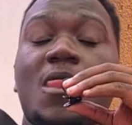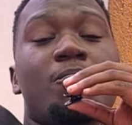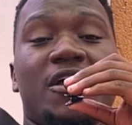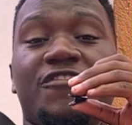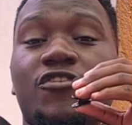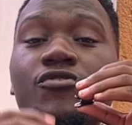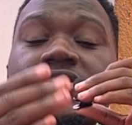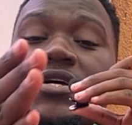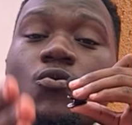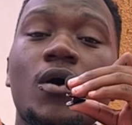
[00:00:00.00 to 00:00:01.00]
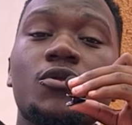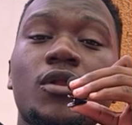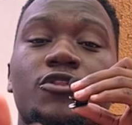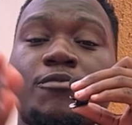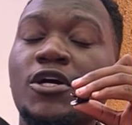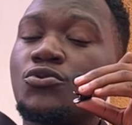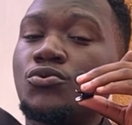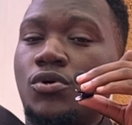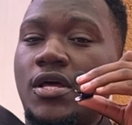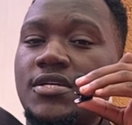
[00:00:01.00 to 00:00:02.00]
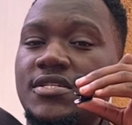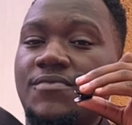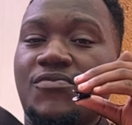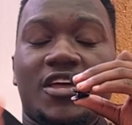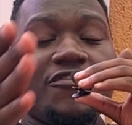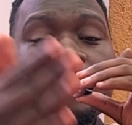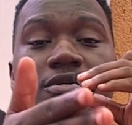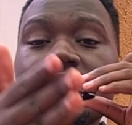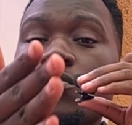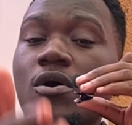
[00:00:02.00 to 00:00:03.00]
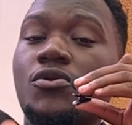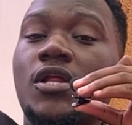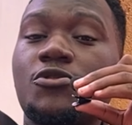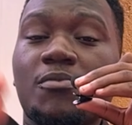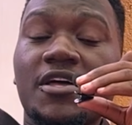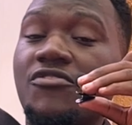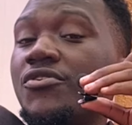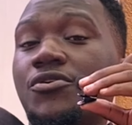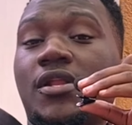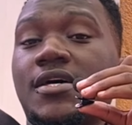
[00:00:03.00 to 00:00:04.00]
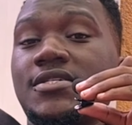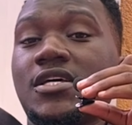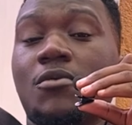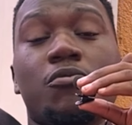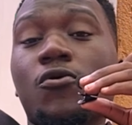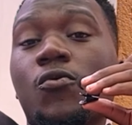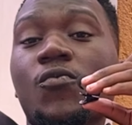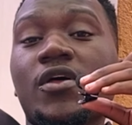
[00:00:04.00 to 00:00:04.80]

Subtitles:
But if you're risking $1 to make $2, if you're risking $1 to make $3, bro,